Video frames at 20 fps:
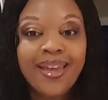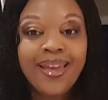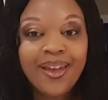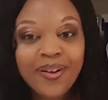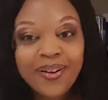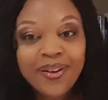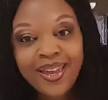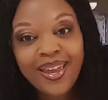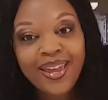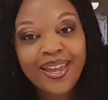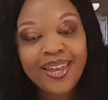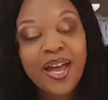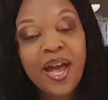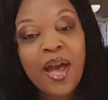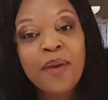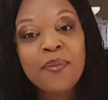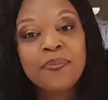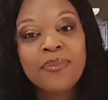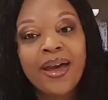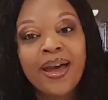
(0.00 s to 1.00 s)
Okay,
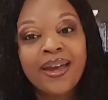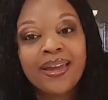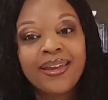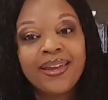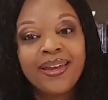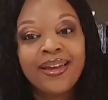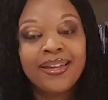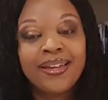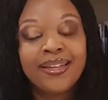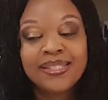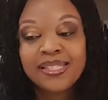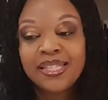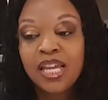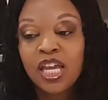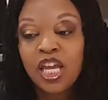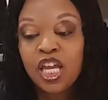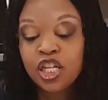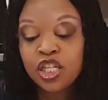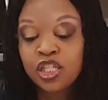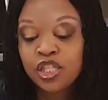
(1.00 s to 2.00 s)
I'm back, guys.
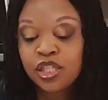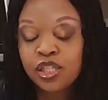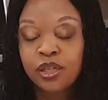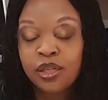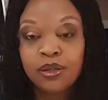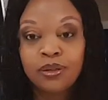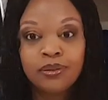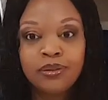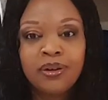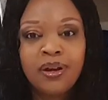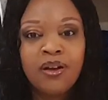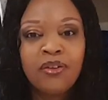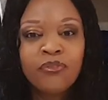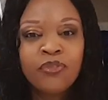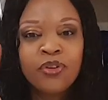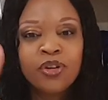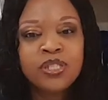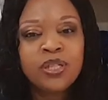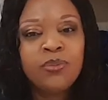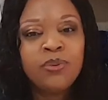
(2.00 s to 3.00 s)
So
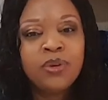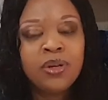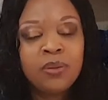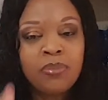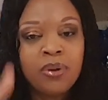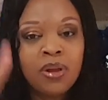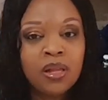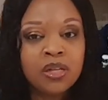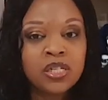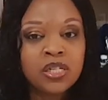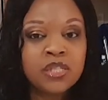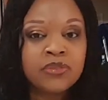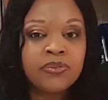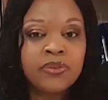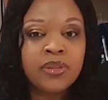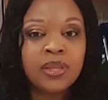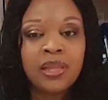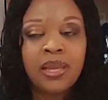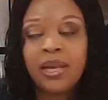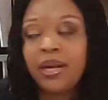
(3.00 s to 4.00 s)
first I want to apologize
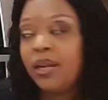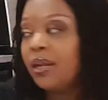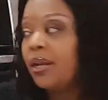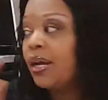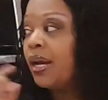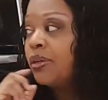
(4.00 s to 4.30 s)
for the lighting.